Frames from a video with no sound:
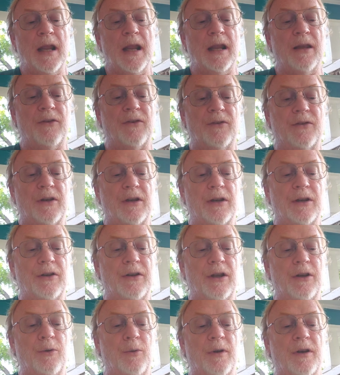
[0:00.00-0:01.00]
it's
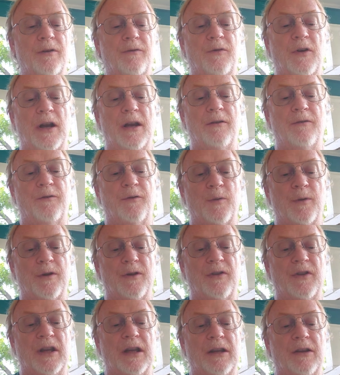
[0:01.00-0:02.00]
continuing to fight for
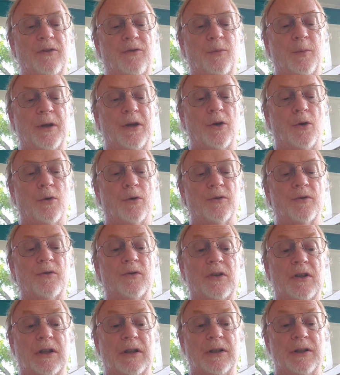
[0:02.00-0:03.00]
the things we hold